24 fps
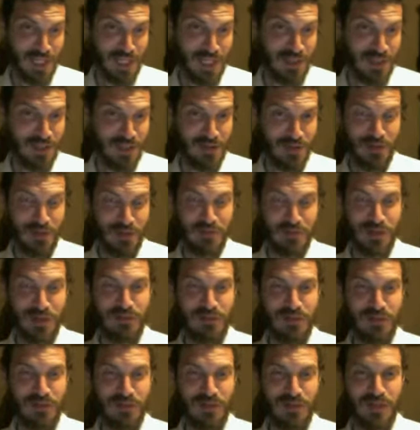is all about
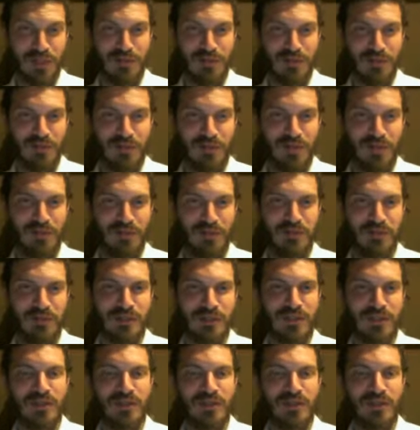fooling around with numbers.